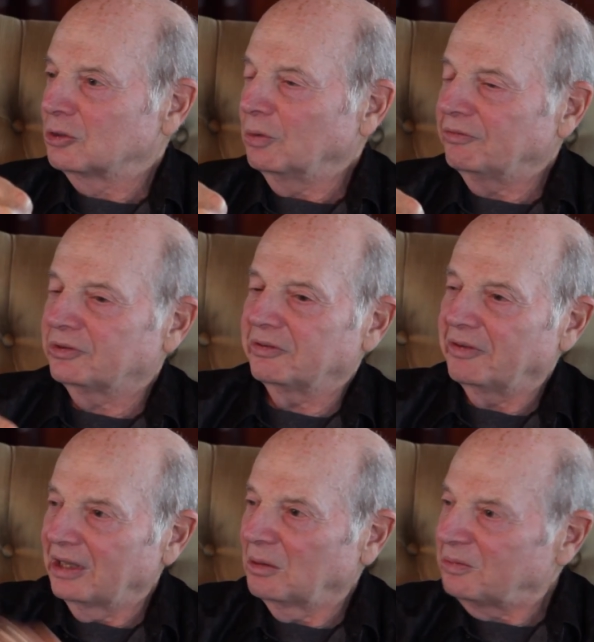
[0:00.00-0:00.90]
So we've
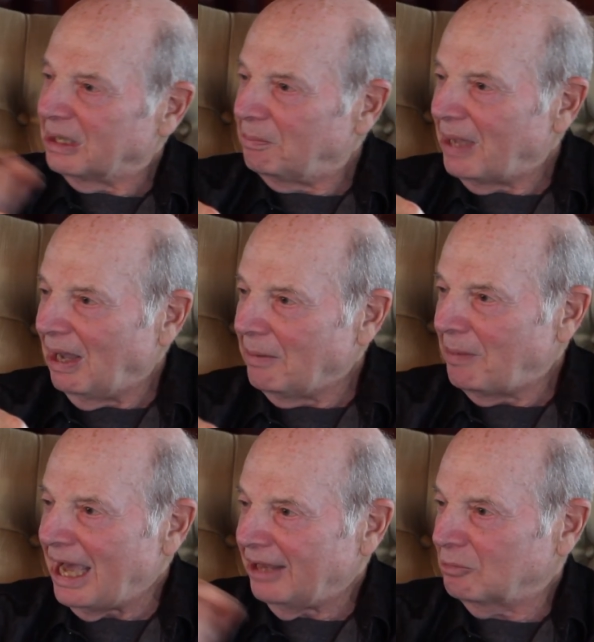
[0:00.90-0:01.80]
developed a, a
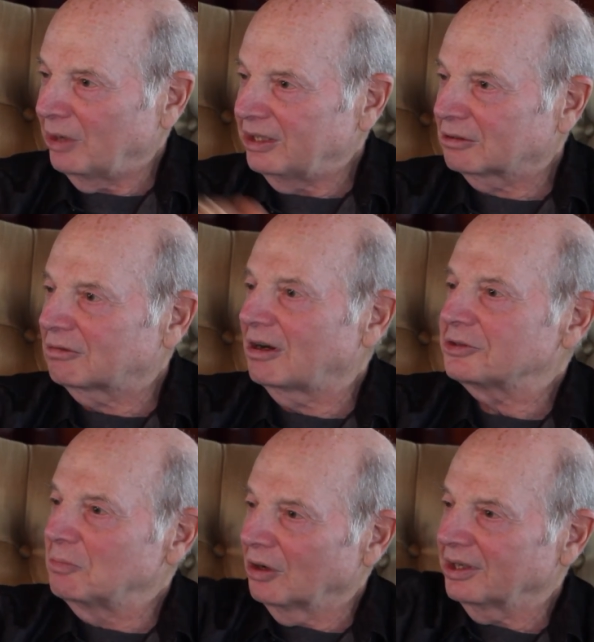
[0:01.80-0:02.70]
pathway to
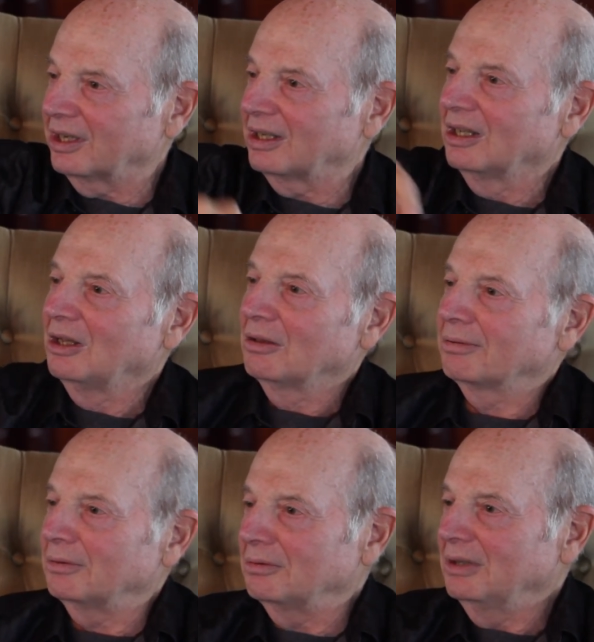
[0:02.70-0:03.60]
cross-market
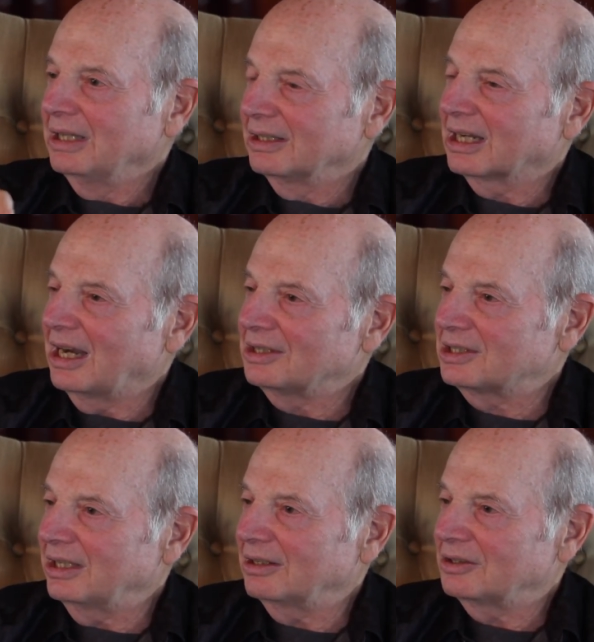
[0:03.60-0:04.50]
through the
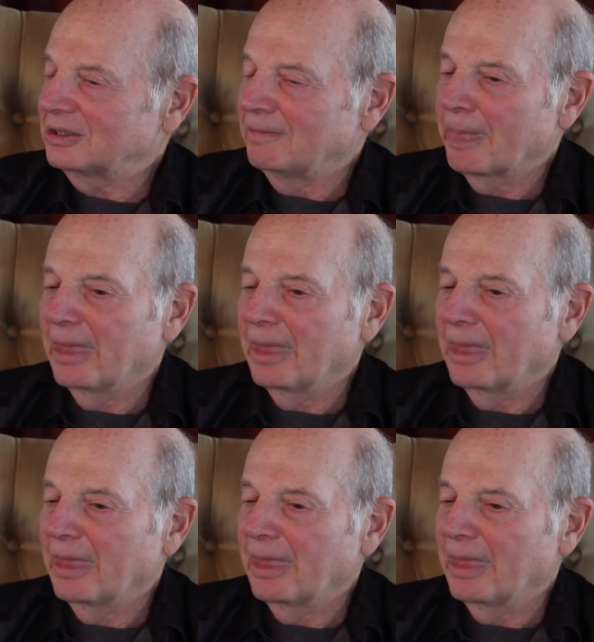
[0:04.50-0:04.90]
concierge.